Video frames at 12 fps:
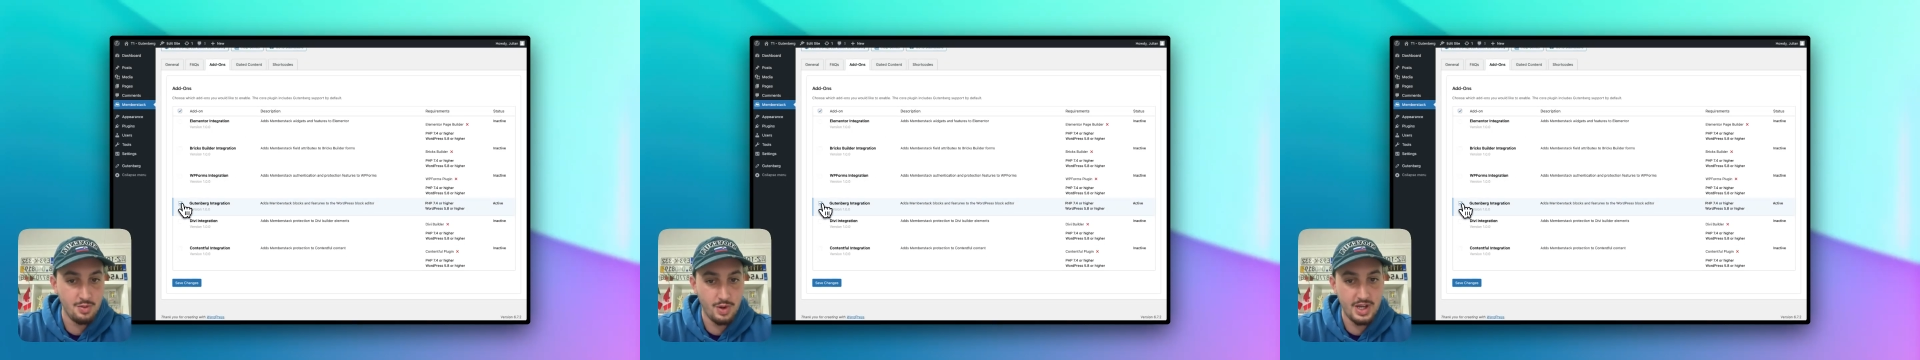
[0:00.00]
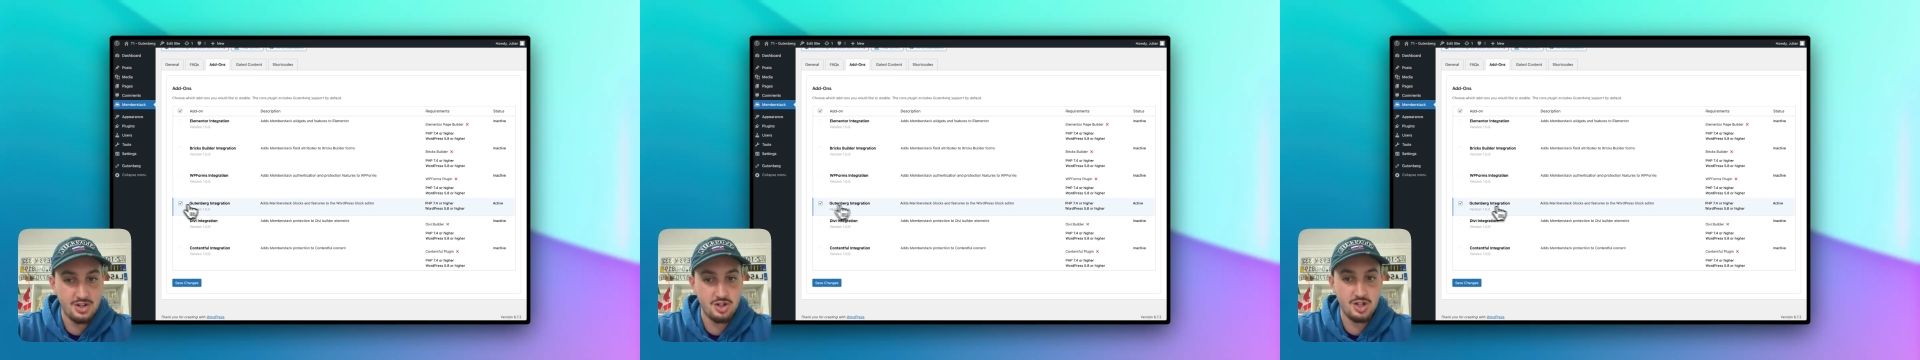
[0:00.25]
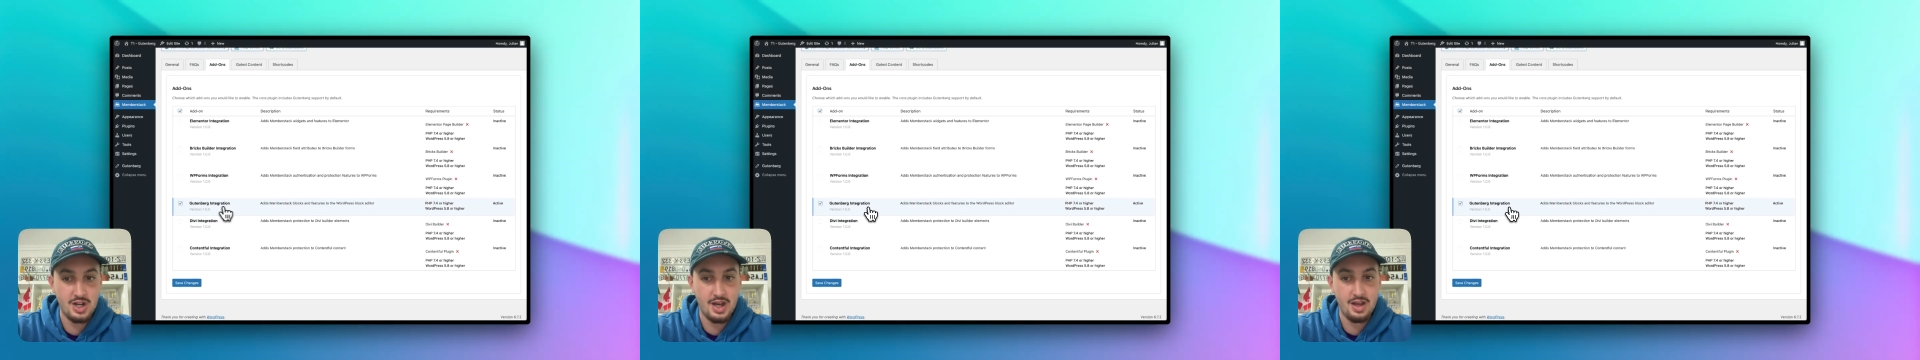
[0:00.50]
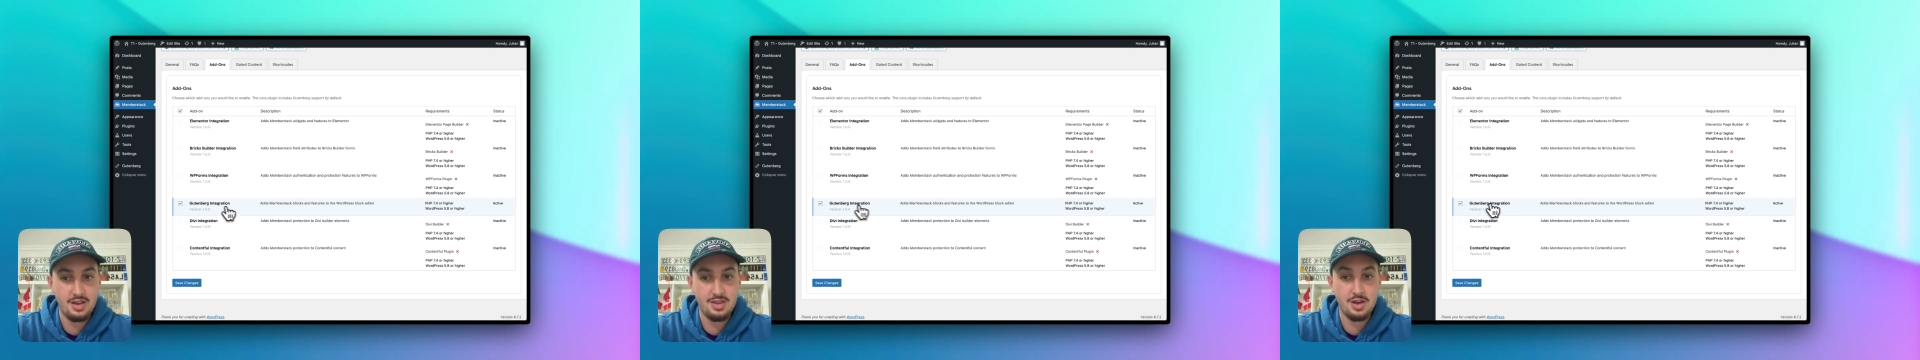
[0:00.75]
which
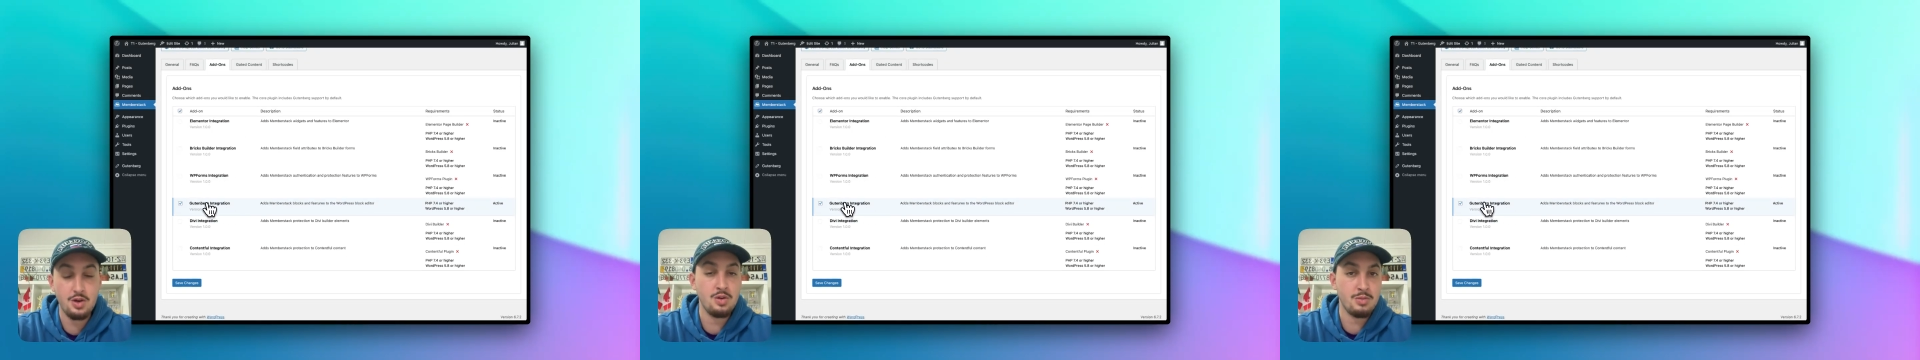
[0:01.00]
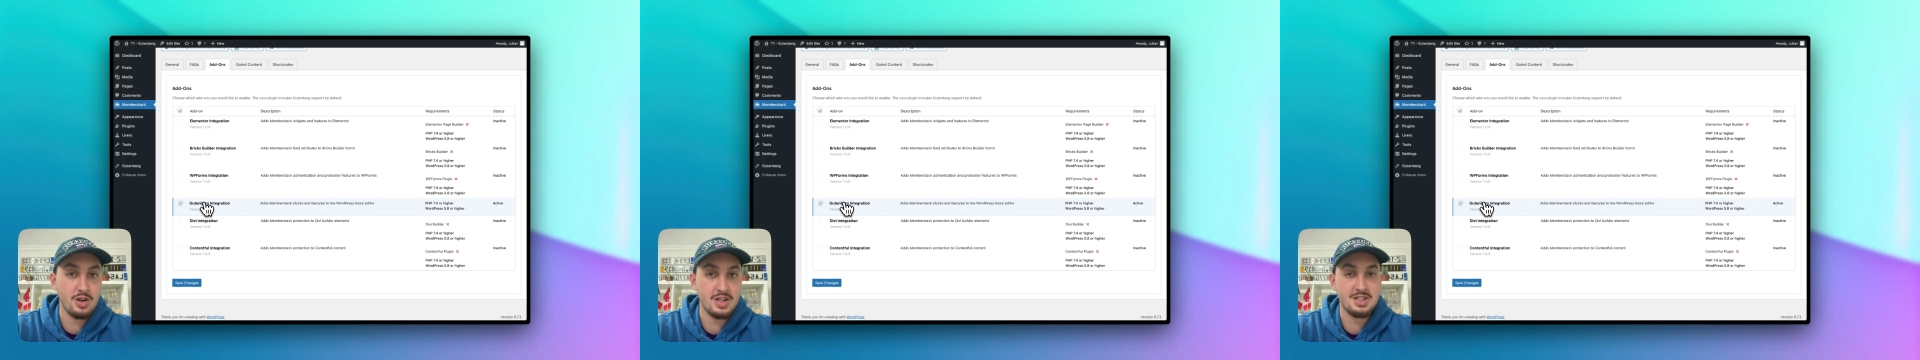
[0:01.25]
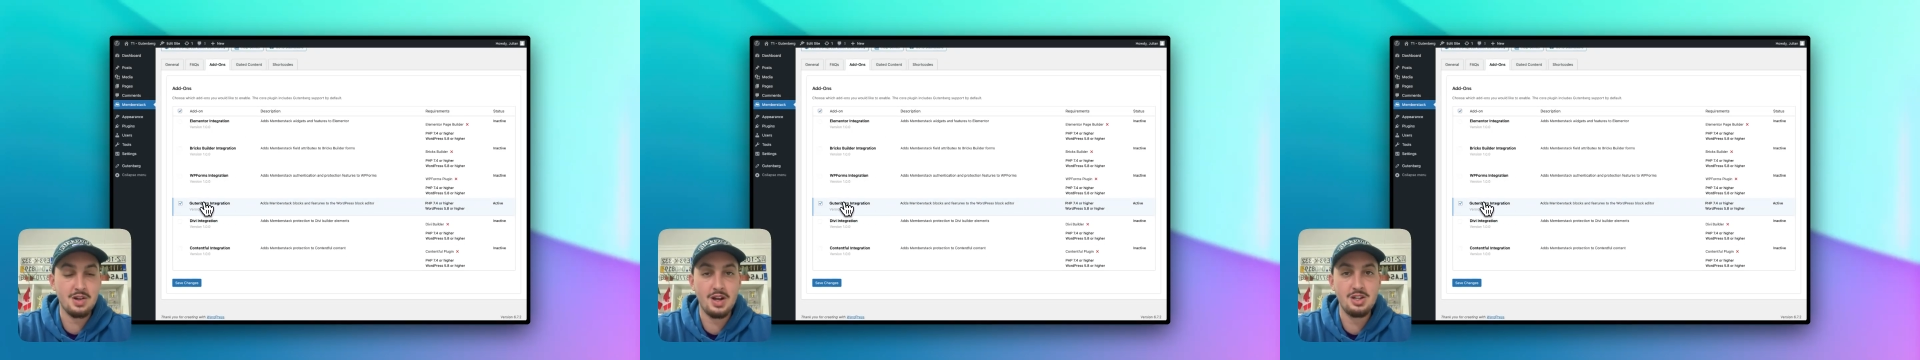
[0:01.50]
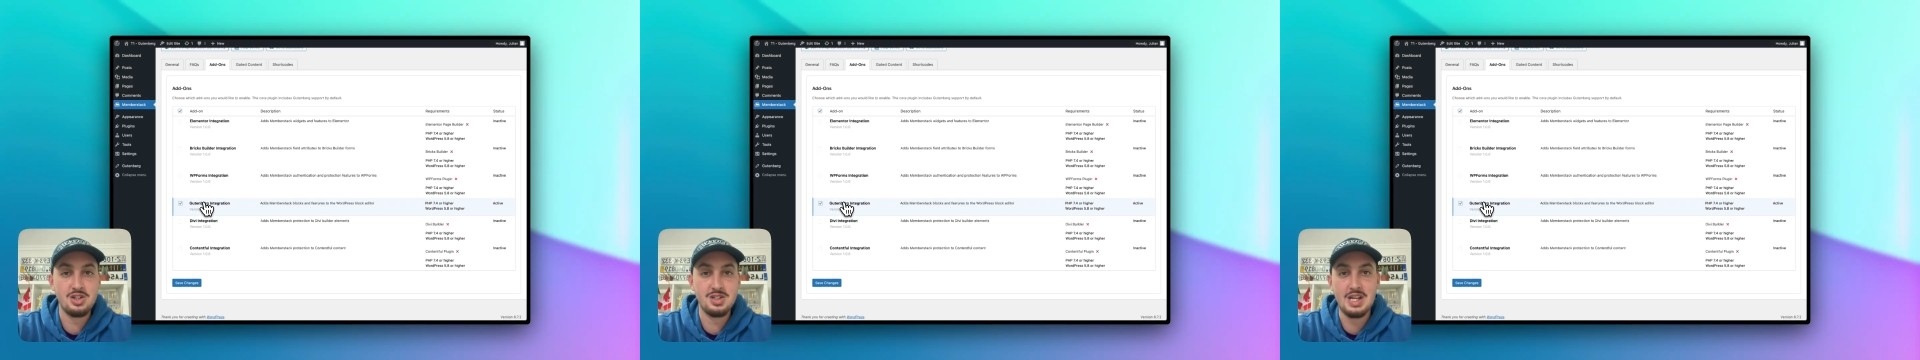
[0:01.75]
uh, the Gutenberg
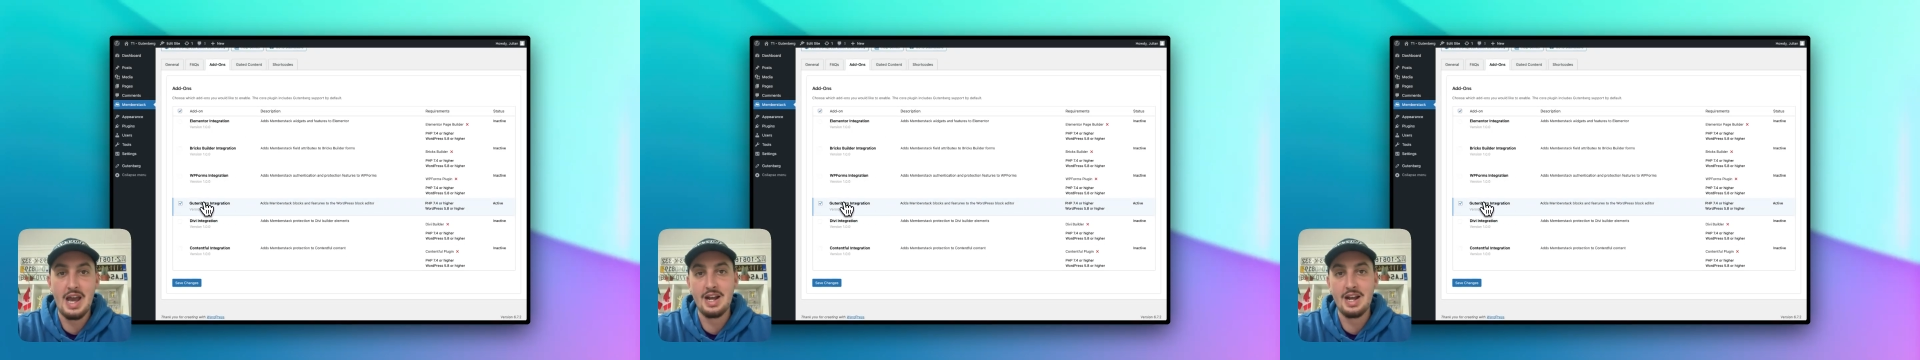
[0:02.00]
integration is